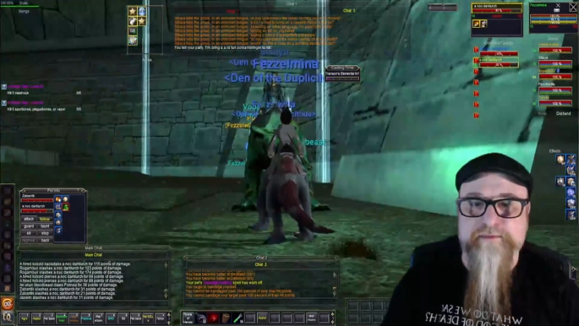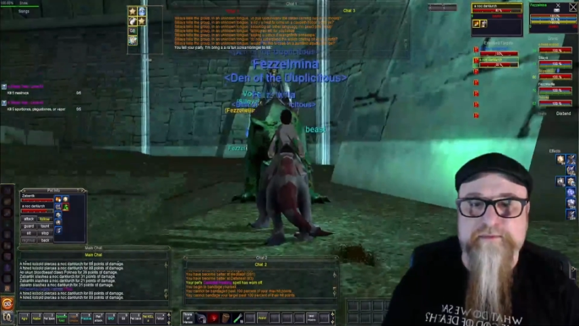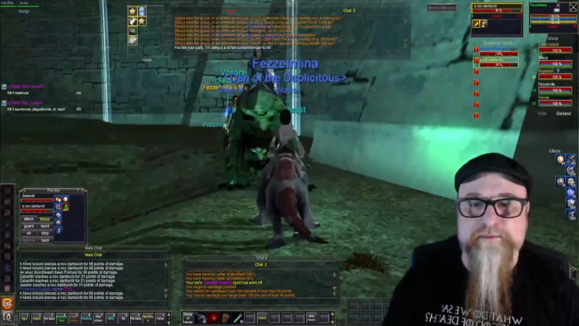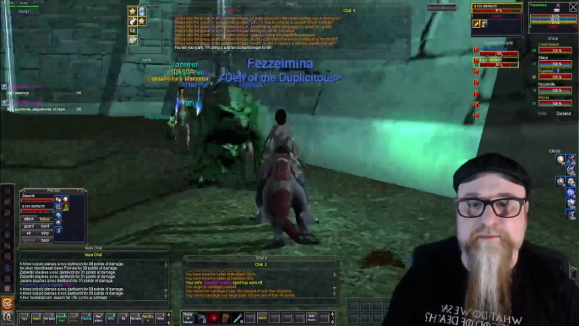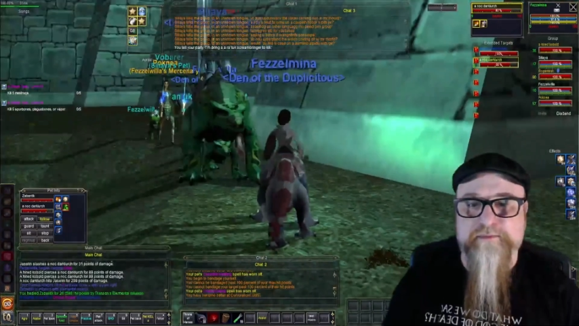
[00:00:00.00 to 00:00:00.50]

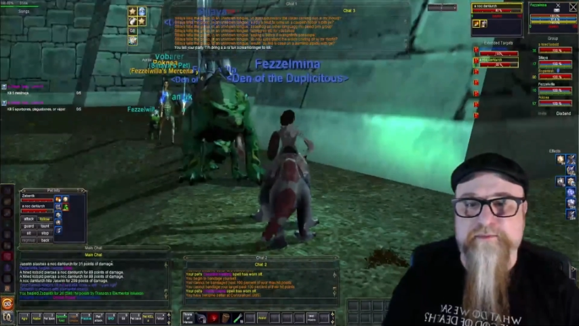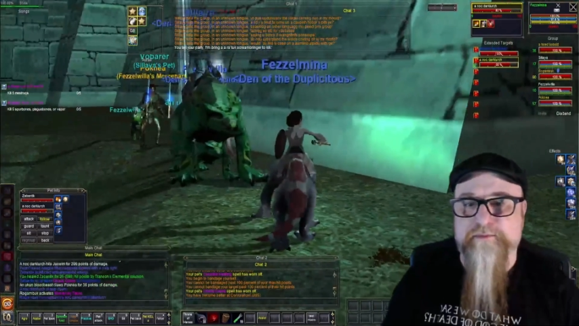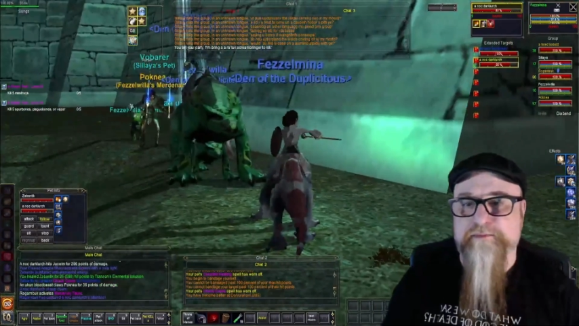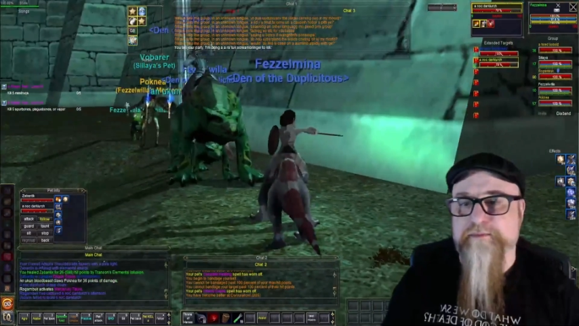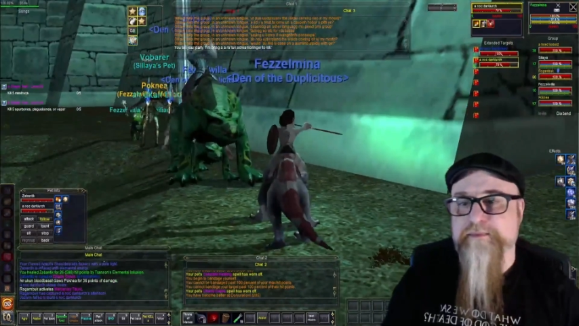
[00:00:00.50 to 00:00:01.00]

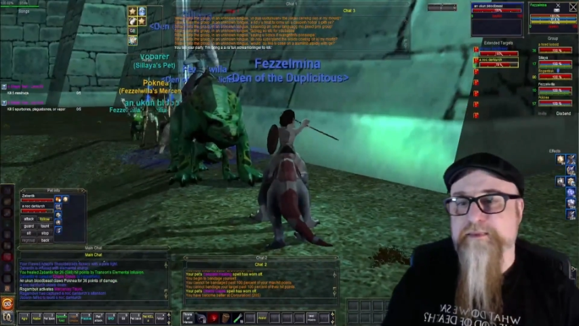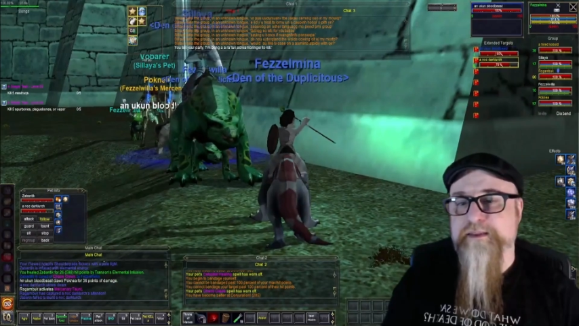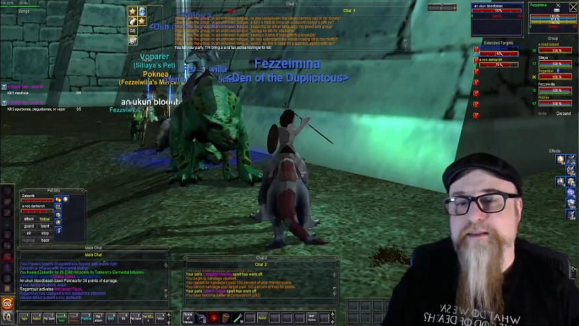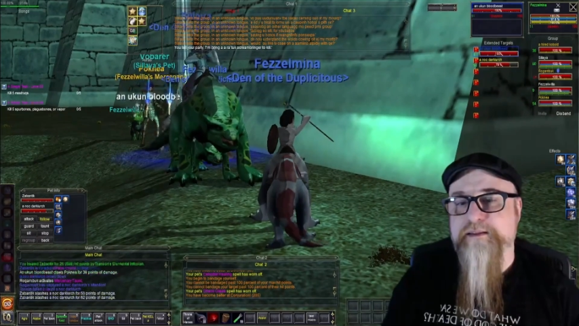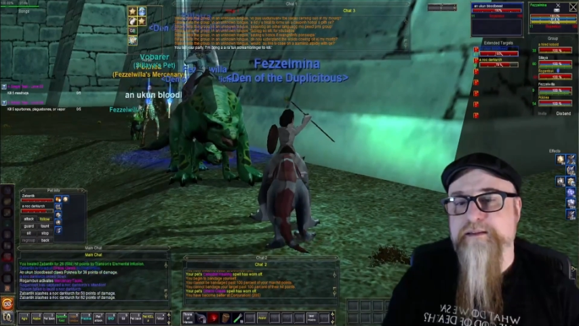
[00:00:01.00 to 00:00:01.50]

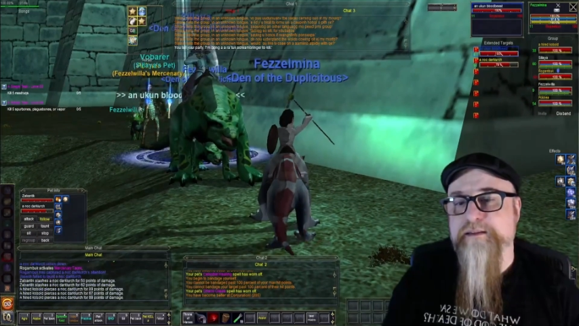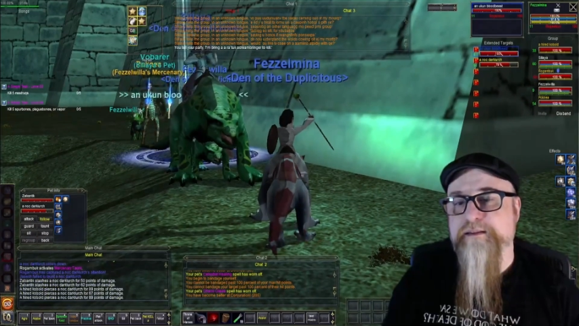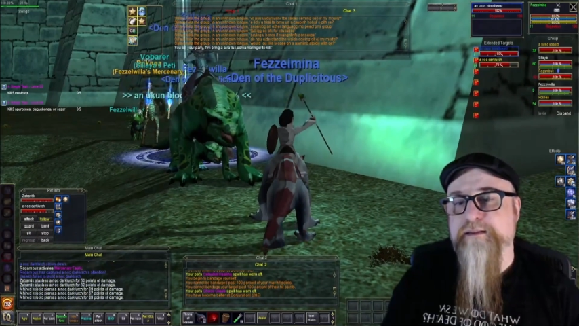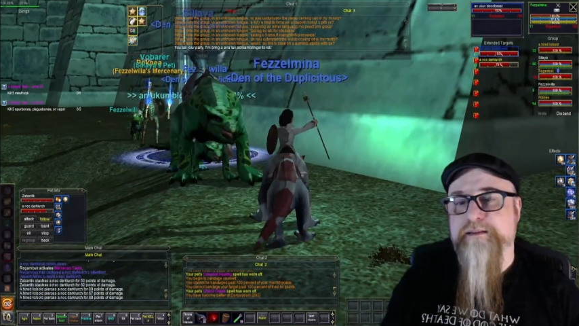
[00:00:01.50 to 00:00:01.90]
[no speech]